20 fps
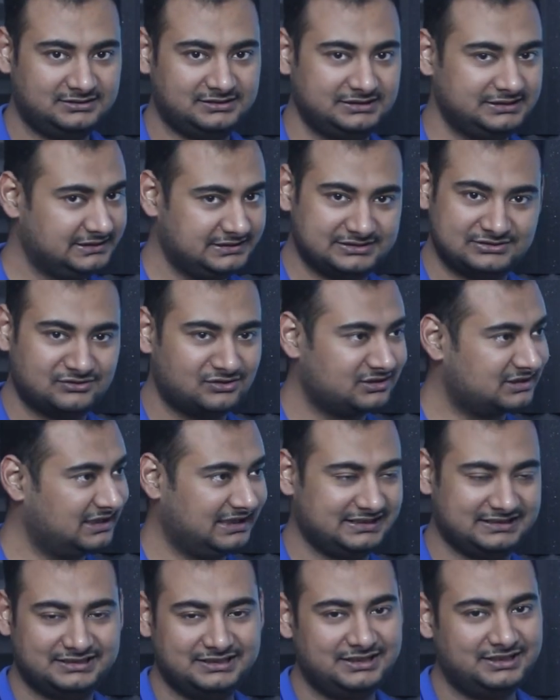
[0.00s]
It's not
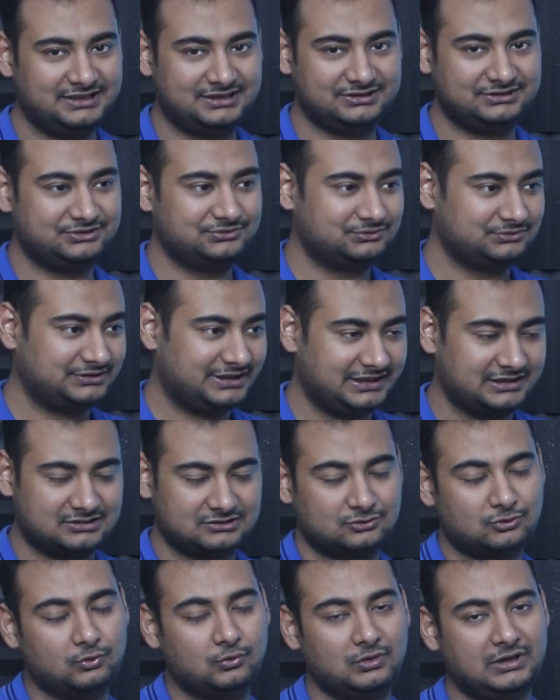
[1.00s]
like you
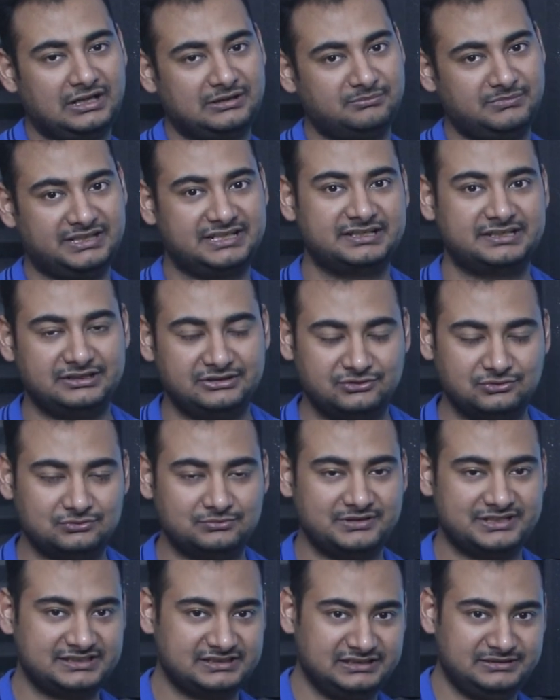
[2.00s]
take coal and make it
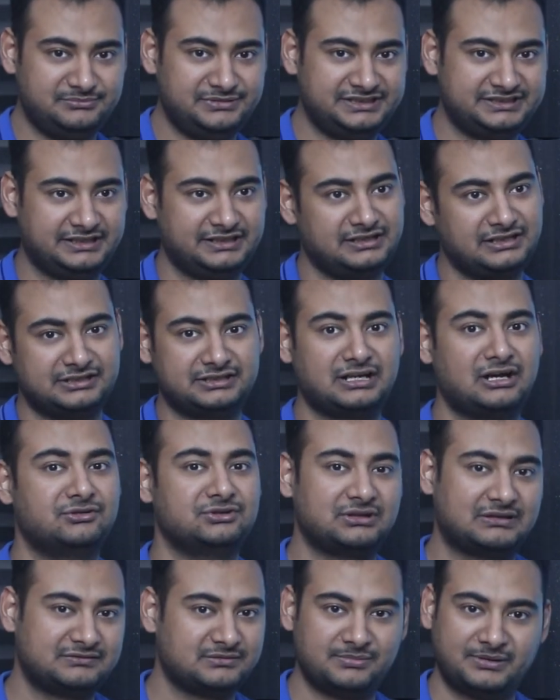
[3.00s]
into basically methane and
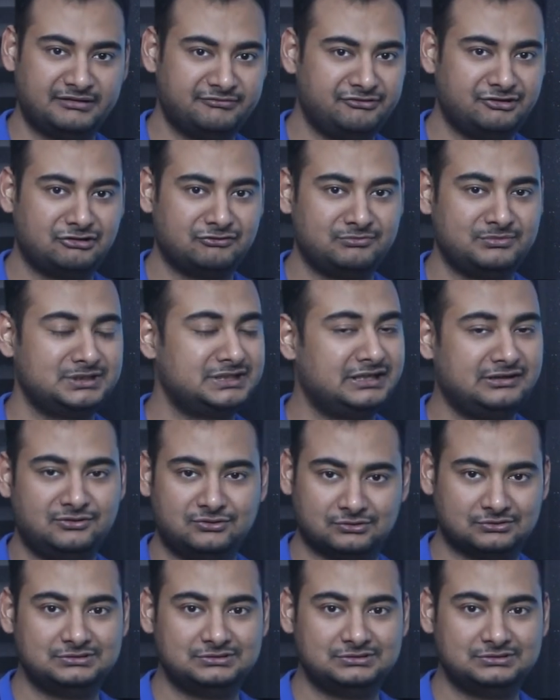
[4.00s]
now you have the benefit of methane.